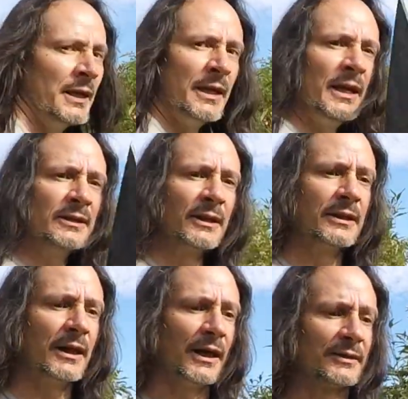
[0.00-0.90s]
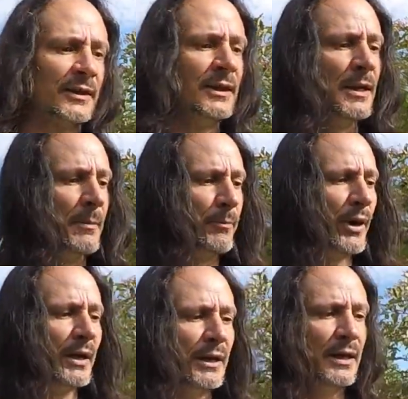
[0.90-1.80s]
easily cuts.
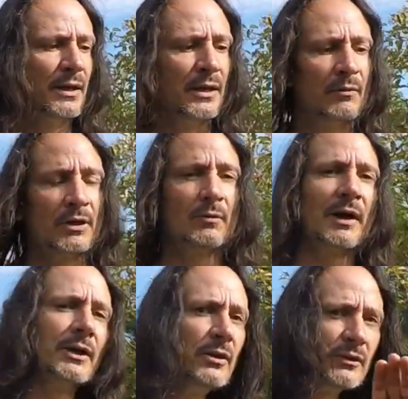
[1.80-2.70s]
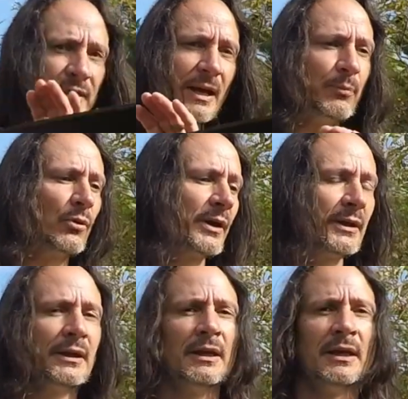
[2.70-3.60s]
But when you want to use that point,
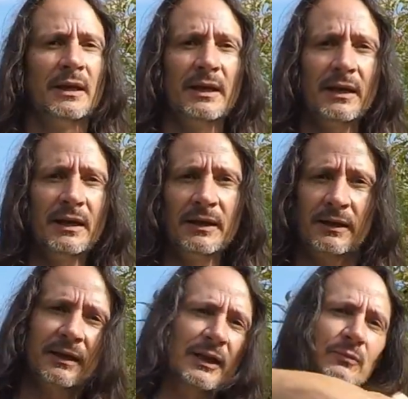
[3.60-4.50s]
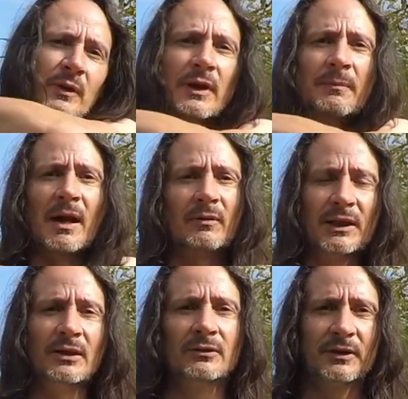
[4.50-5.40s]
in the case where I'm not
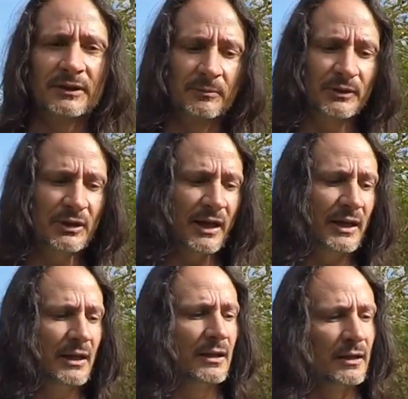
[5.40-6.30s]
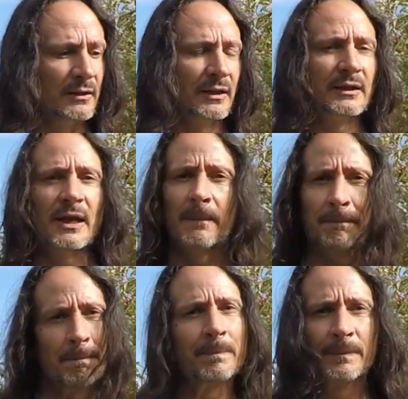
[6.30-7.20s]
really using it as a machete, then yeah,
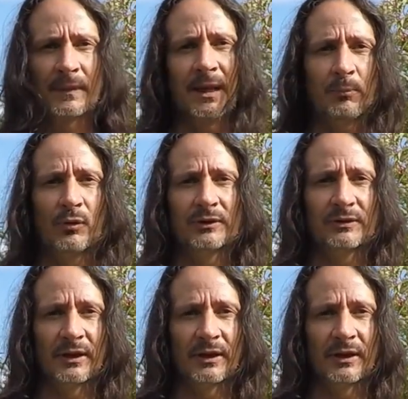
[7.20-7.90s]
that point's